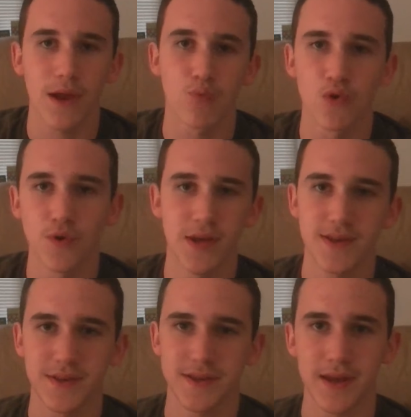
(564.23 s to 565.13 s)
Rudy is
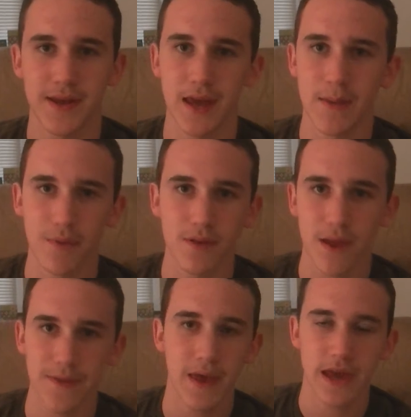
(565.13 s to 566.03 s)
his nickname, but
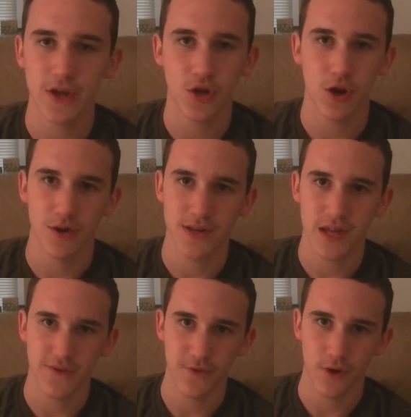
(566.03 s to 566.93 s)
the HR
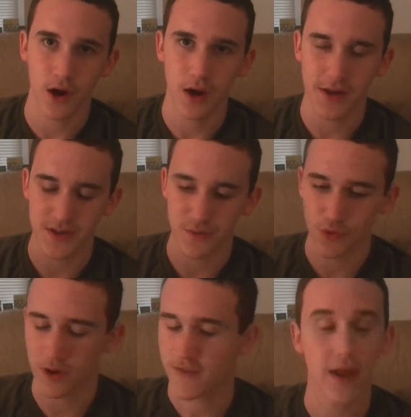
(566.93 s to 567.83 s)
stands for Hans and
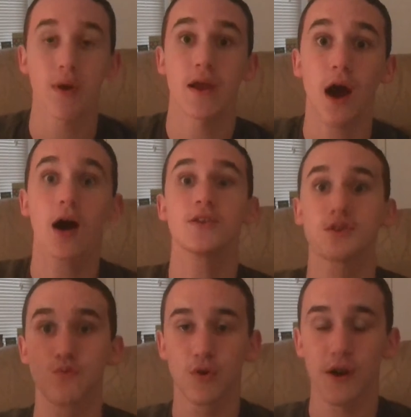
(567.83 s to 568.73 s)
Rudolf. Anyway,
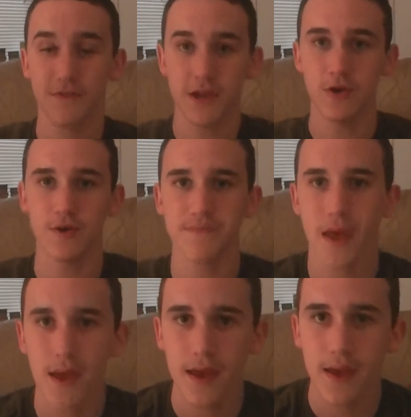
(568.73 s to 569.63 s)
Hans Rudolf Giger.
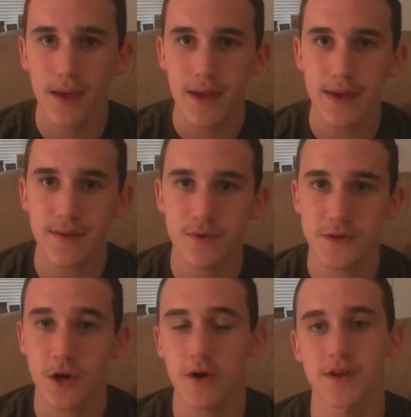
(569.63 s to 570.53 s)
He was
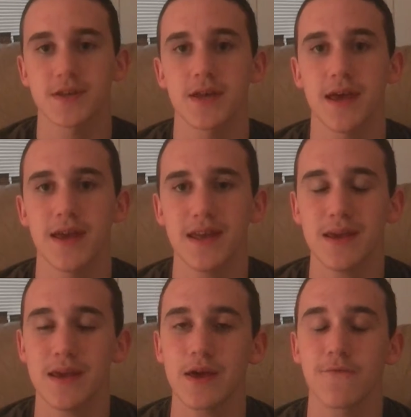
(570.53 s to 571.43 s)
an artist, and
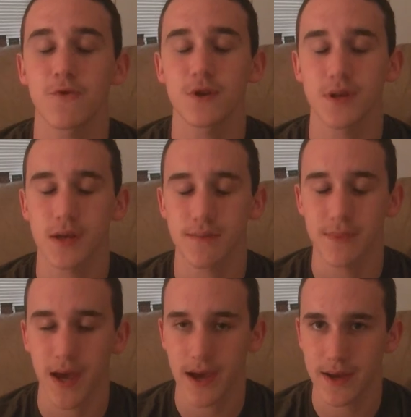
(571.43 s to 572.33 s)
he unfortunately
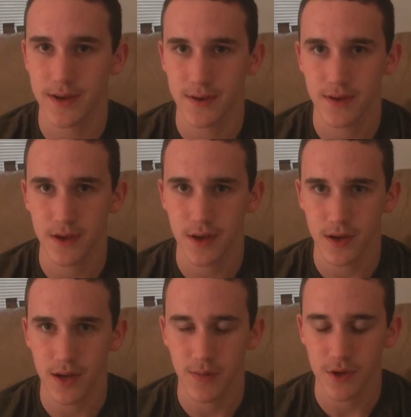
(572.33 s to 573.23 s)
died
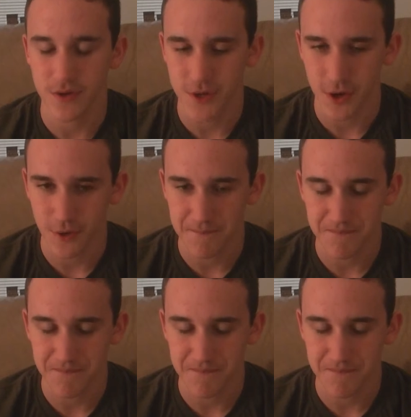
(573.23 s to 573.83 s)
a couple of years ago.